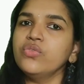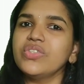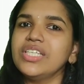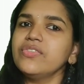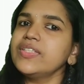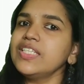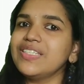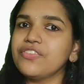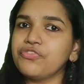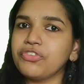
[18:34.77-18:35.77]
So these
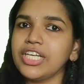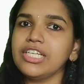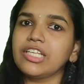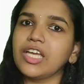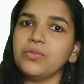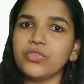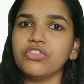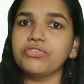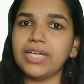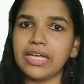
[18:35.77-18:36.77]
are the different types
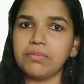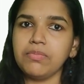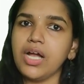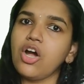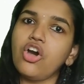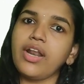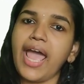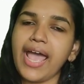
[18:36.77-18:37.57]
of karma or